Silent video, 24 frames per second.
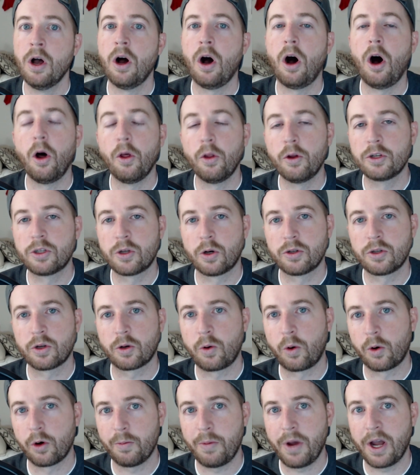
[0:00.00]
All those sorts of
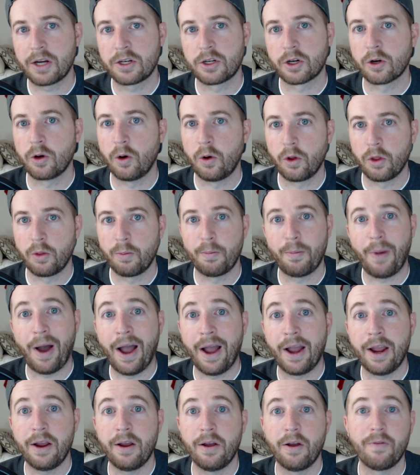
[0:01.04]
quarterbacks are going
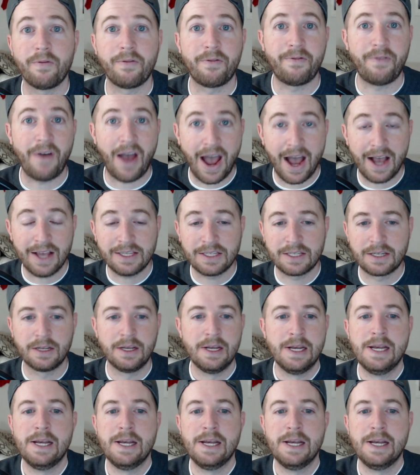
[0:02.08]
by fast.